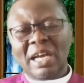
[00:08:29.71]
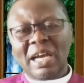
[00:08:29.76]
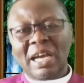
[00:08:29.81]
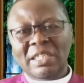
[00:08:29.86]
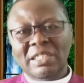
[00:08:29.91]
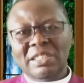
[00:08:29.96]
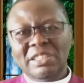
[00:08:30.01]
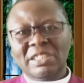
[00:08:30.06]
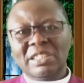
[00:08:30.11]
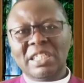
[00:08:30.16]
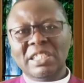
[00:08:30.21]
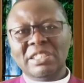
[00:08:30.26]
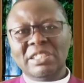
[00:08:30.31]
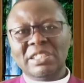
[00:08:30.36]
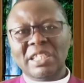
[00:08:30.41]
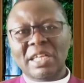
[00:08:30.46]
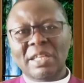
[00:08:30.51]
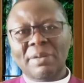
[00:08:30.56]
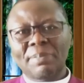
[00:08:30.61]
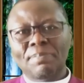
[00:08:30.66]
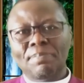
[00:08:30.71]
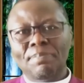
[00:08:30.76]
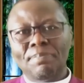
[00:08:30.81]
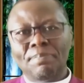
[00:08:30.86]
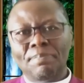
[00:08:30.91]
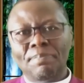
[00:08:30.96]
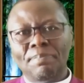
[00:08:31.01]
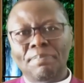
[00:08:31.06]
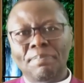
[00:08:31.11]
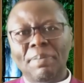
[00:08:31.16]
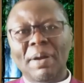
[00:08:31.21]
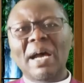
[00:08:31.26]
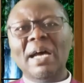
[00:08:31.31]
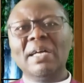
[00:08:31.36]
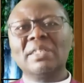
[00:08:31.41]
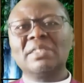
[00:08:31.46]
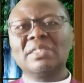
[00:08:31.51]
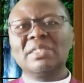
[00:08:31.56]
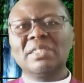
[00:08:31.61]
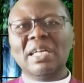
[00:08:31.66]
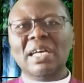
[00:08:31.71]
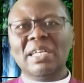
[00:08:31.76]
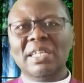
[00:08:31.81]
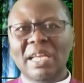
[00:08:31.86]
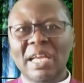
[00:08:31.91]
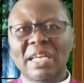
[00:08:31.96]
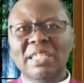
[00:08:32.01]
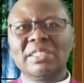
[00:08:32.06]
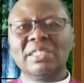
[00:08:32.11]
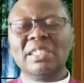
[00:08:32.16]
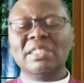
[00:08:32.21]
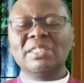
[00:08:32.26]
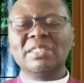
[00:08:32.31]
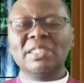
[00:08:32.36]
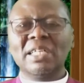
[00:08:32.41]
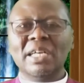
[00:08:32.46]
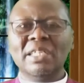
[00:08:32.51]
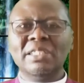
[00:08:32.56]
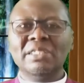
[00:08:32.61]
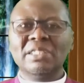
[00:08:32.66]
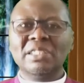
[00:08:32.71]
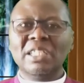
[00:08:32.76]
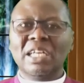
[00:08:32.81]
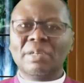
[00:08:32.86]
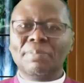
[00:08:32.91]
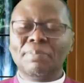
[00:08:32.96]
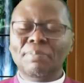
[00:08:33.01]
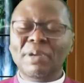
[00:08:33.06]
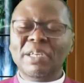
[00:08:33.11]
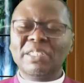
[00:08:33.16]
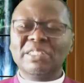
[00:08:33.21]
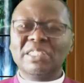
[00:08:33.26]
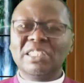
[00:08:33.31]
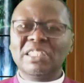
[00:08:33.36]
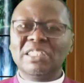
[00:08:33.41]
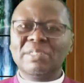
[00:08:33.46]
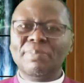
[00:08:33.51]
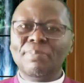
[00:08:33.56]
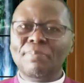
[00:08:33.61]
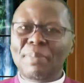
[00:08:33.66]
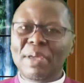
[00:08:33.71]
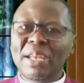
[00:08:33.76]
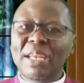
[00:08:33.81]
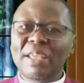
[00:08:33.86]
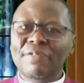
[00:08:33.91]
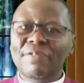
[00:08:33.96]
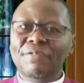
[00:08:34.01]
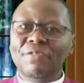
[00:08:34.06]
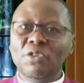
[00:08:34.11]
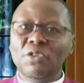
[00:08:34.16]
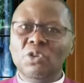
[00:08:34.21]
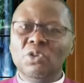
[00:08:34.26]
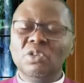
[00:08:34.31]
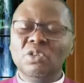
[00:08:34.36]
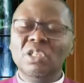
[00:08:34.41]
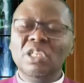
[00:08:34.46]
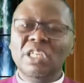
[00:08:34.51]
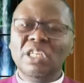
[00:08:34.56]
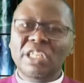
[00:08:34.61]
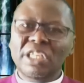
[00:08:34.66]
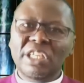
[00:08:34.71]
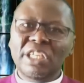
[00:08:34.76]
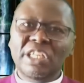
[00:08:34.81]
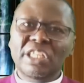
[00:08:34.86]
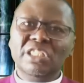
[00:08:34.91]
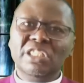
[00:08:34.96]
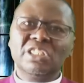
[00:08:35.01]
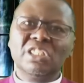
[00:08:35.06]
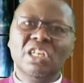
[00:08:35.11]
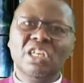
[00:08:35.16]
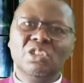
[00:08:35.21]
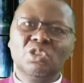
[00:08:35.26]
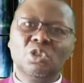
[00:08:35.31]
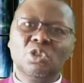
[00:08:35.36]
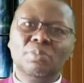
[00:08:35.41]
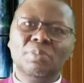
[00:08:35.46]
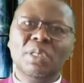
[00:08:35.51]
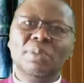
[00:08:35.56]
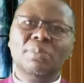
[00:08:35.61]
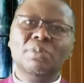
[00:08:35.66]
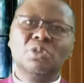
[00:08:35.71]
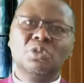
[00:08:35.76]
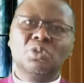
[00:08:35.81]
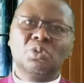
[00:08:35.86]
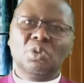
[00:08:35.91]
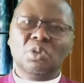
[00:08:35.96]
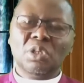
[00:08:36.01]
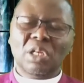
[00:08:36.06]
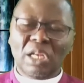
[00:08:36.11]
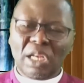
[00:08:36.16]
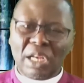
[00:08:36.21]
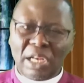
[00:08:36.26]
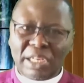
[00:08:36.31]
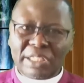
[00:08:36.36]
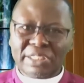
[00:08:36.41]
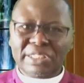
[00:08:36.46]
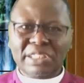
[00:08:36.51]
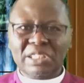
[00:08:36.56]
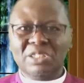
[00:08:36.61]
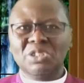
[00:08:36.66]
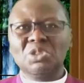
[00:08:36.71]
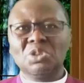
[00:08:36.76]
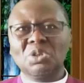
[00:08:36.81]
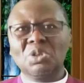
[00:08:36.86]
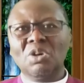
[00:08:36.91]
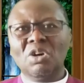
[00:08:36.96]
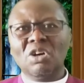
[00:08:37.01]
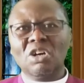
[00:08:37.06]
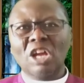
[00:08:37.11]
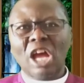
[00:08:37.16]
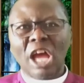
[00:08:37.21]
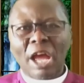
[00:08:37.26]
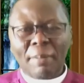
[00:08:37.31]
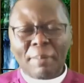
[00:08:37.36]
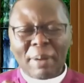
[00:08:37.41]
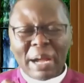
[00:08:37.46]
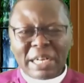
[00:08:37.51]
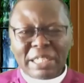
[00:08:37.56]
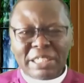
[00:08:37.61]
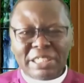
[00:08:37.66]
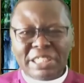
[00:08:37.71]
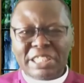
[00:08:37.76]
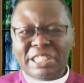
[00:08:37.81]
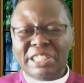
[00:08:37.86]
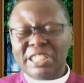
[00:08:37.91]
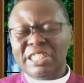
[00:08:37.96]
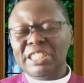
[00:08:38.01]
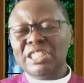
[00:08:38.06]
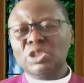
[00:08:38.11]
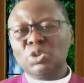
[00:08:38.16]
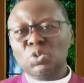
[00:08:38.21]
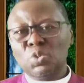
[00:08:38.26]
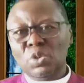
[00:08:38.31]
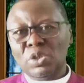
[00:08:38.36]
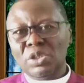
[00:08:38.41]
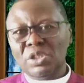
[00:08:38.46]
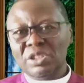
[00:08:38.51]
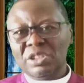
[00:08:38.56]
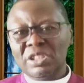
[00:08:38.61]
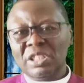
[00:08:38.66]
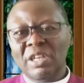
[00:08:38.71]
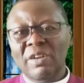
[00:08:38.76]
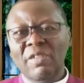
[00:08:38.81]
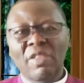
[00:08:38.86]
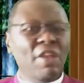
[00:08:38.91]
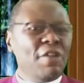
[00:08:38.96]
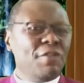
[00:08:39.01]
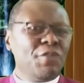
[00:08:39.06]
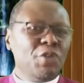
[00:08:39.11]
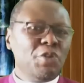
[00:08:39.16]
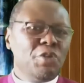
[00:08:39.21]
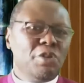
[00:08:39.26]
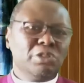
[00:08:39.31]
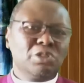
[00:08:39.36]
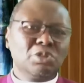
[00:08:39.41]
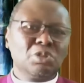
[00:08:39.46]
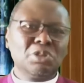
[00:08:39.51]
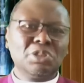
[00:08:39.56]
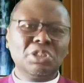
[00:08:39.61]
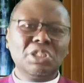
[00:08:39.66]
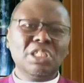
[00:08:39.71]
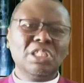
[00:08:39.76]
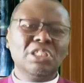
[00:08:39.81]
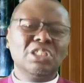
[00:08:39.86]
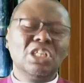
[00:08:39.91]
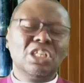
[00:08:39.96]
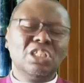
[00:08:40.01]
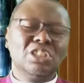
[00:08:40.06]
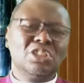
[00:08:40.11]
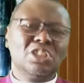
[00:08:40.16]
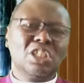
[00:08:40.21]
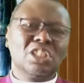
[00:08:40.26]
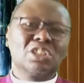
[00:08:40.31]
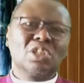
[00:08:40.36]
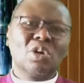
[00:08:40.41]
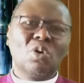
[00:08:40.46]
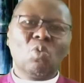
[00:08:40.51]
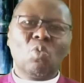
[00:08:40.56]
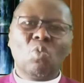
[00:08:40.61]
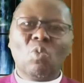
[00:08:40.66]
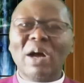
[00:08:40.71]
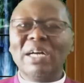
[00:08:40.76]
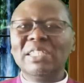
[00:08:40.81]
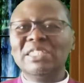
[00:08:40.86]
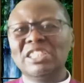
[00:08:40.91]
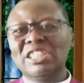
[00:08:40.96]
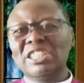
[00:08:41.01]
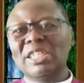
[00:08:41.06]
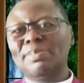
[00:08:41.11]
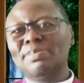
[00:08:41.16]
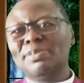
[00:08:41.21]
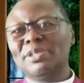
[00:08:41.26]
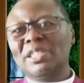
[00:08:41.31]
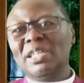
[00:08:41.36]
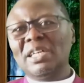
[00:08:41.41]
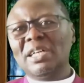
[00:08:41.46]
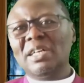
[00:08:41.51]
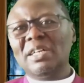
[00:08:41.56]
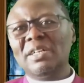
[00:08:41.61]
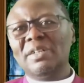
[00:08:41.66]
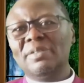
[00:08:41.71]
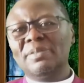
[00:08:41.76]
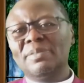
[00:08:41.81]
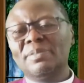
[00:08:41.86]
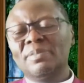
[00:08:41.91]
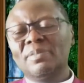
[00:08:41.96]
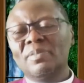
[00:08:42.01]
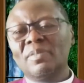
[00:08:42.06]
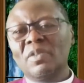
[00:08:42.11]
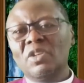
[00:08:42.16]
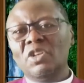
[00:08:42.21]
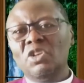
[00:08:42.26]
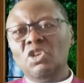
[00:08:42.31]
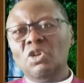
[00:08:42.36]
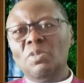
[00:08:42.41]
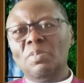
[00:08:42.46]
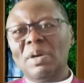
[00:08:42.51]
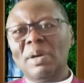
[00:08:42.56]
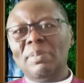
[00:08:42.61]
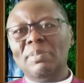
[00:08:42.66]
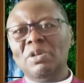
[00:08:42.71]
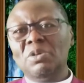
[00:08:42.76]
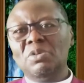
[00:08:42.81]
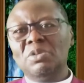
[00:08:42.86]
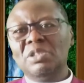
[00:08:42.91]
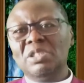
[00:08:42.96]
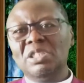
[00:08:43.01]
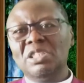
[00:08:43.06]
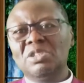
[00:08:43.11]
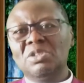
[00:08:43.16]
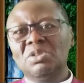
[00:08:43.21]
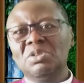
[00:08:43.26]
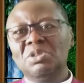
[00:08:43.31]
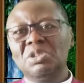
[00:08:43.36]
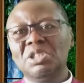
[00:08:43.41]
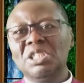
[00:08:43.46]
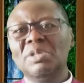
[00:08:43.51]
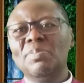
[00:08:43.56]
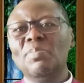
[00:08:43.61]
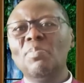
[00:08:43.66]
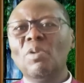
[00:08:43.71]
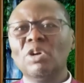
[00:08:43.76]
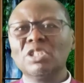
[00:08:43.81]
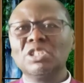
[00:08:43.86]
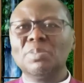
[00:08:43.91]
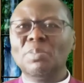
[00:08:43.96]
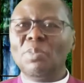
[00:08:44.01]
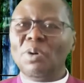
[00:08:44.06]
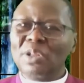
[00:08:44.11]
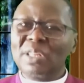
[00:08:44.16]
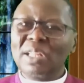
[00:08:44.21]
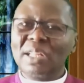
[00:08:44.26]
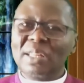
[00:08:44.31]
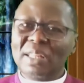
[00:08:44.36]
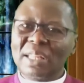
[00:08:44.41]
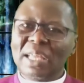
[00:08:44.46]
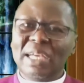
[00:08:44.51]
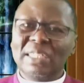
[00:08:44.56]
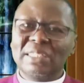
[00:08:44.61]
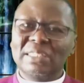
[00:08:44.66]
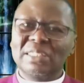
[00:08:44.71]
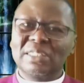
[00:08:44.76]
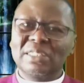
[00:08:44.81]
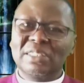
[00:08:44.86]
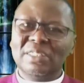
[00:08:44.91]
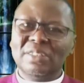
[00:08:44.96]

an essential part, an exercise that makes it meaningful, is to be able to listen to God by reading his word. If you used to read just one chapter, you probably will need to read much more than that.